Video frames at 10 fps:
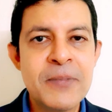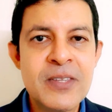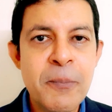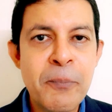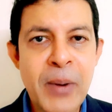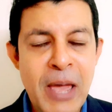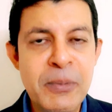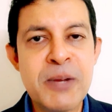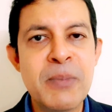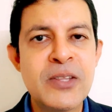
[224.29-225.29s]
It's the
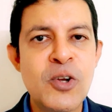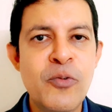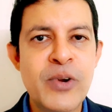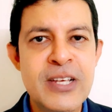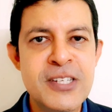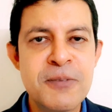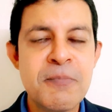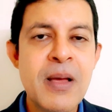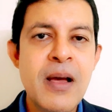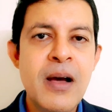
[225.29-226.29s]
primary method of raising